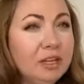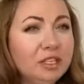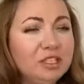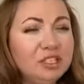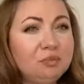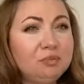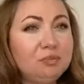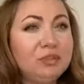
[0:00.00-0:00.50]

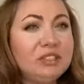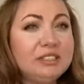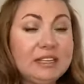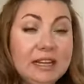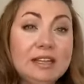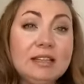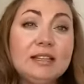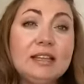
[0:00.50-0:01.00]
Just
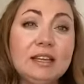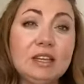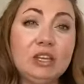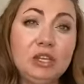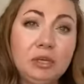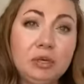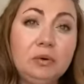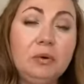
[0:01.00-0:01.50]
pretend
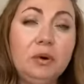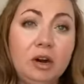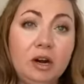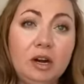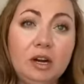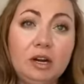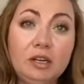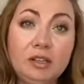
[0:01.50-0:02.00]
like you
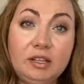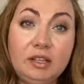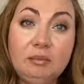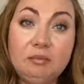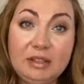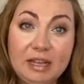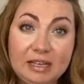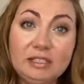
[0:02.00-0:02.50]
are
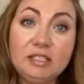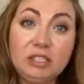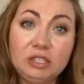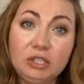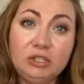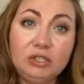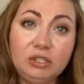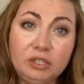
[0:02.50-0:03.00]
the plastic
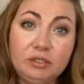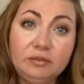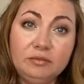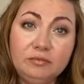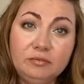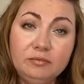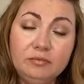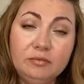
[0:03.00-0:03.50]
surgeon